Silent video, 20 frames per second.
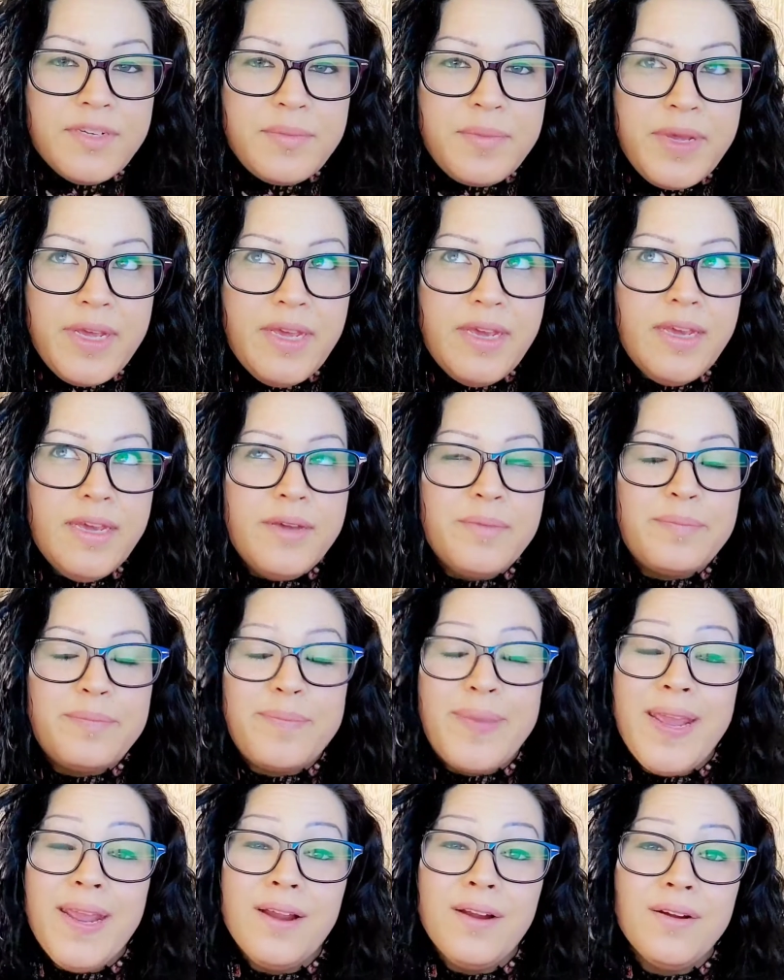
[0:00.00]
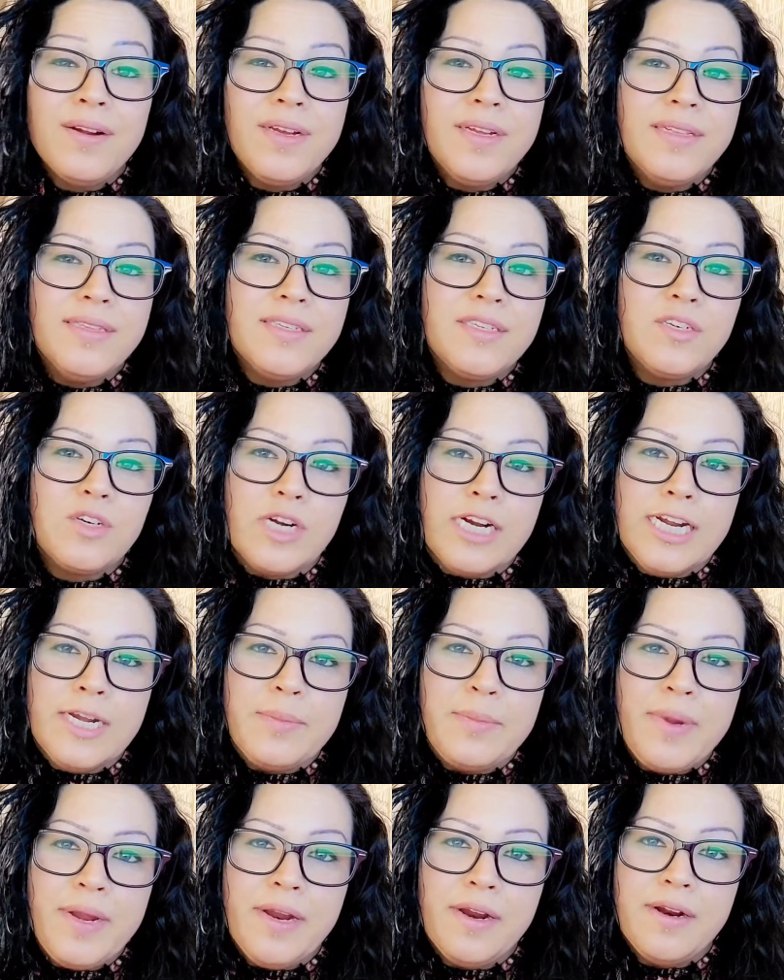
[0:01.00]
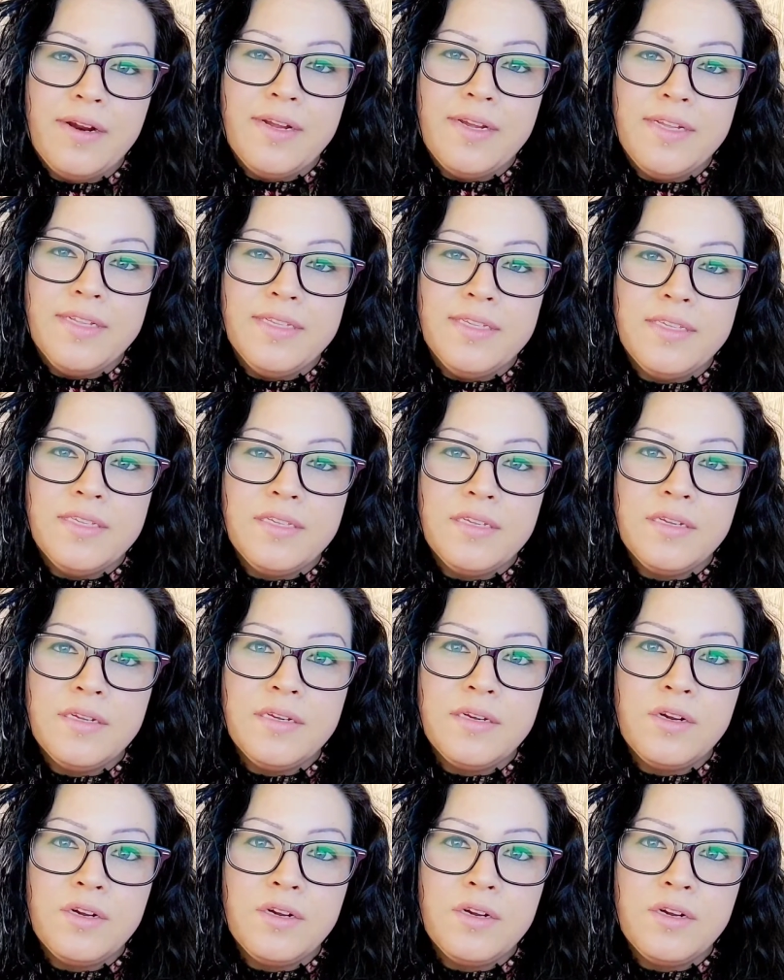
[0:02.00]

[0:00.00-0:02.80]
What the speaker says: be parents, grandparents,